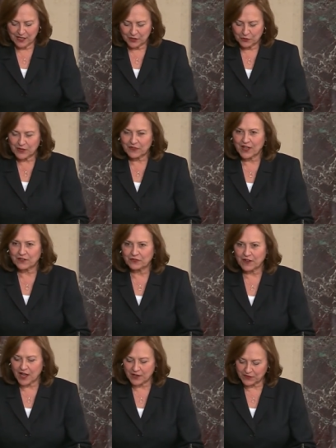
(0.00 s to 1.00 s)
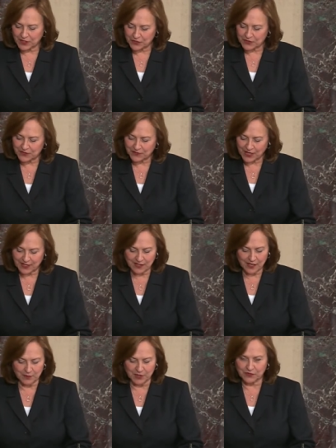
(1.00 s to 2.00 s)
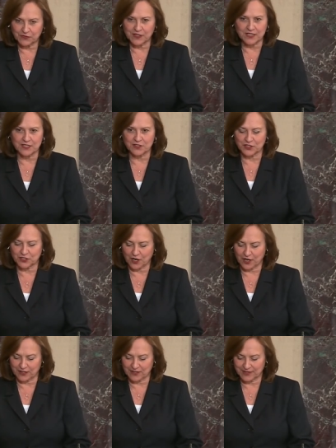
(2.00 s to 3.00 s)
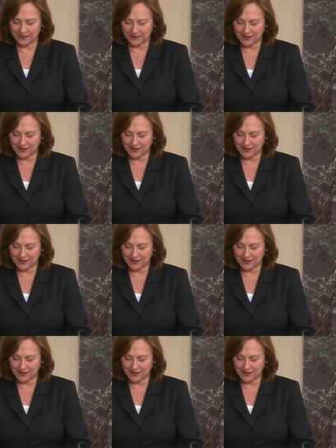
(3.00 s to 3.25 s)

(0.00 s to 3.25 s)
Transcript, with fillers: We've had five years of economic fits and starts,